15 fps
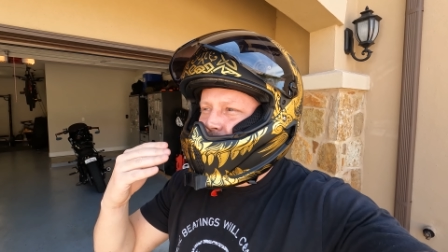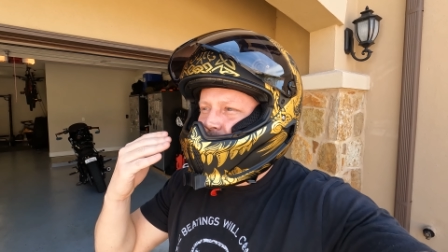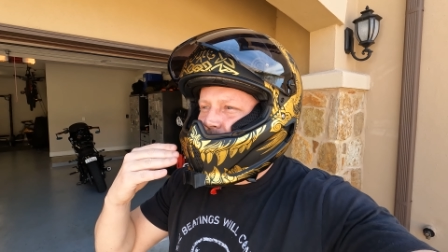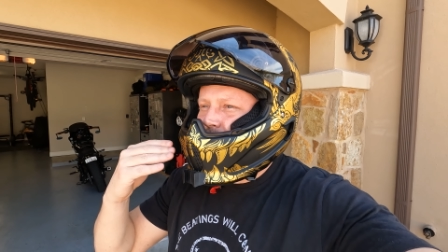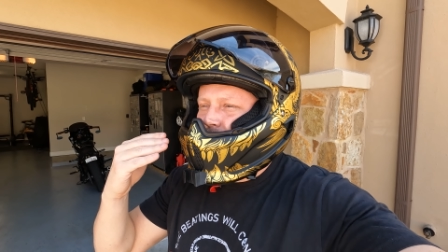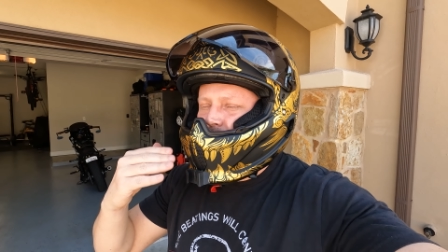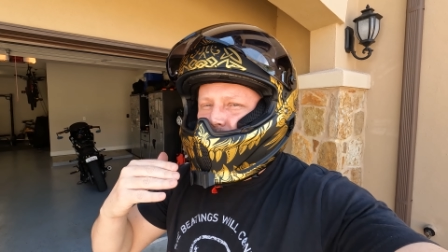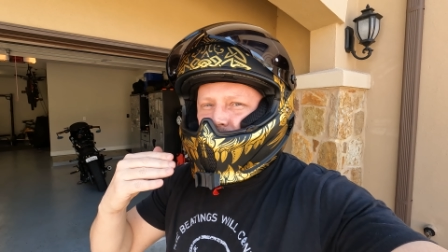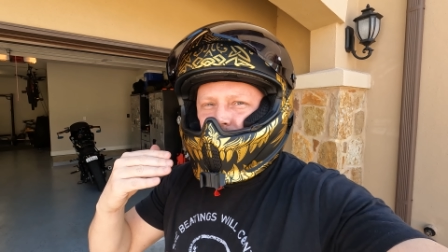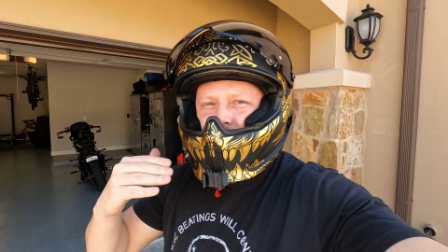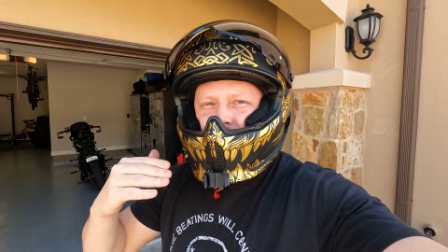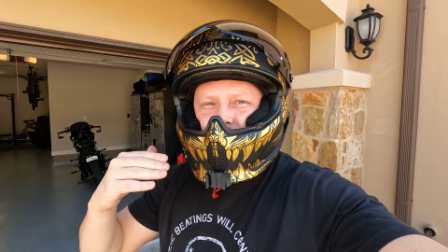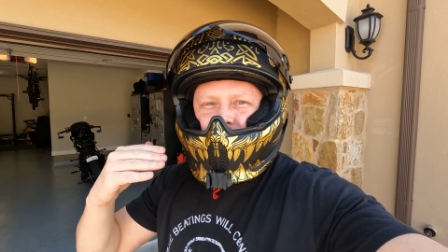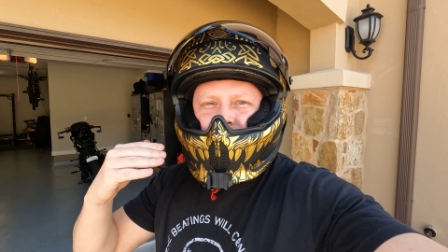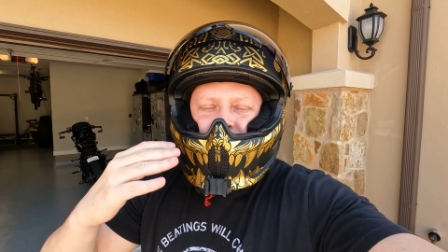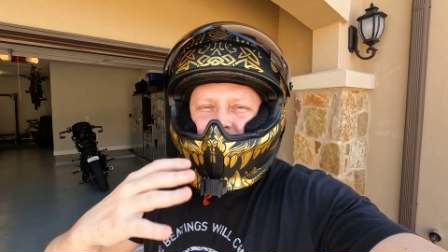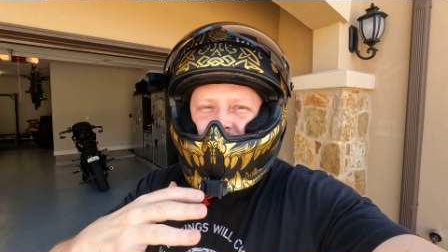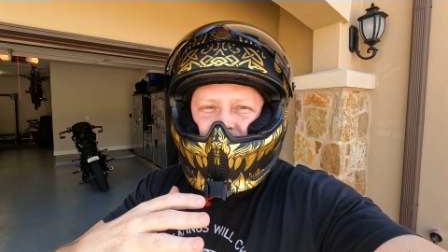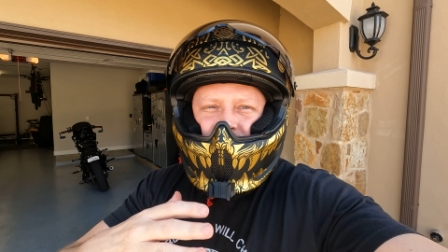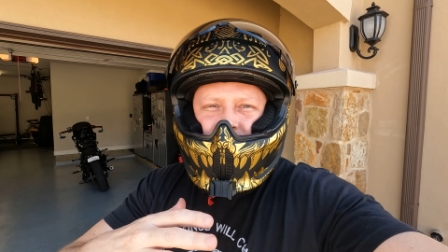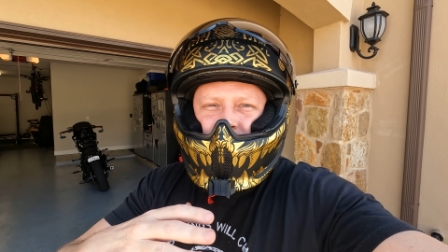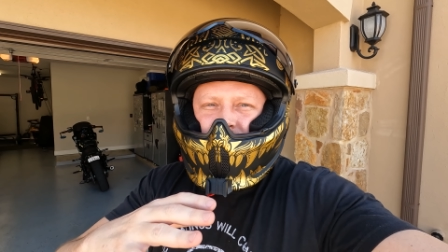about this thing in the
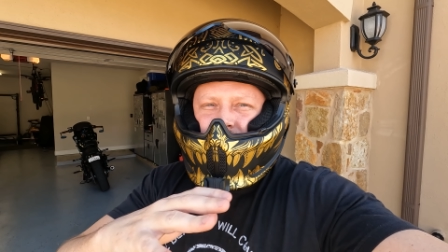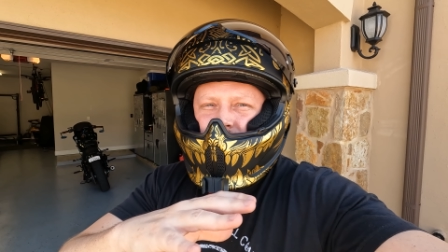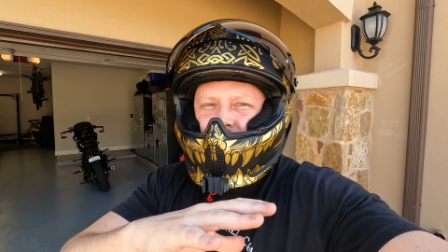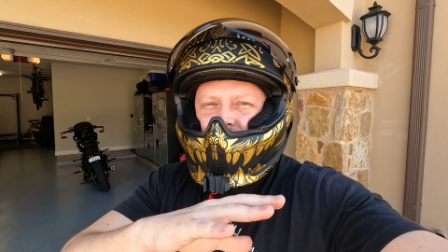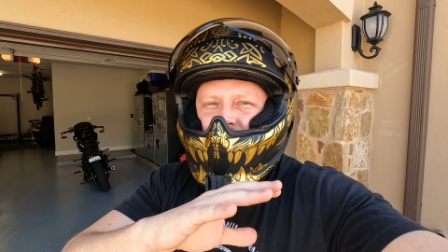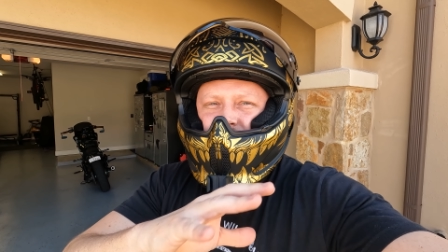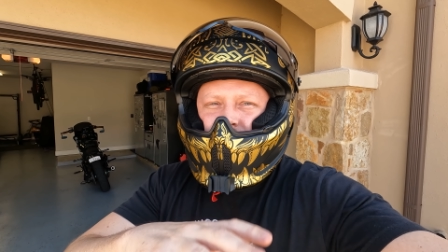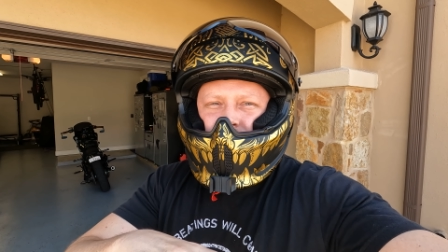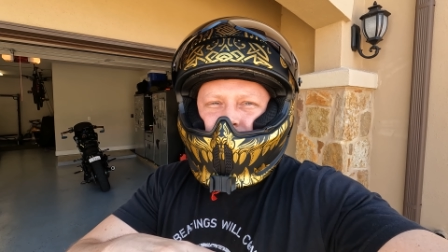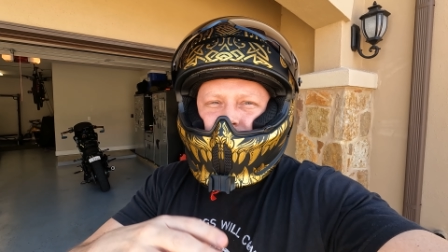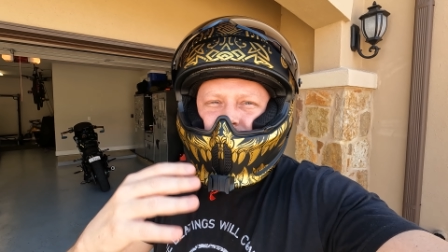beginning when I had the two,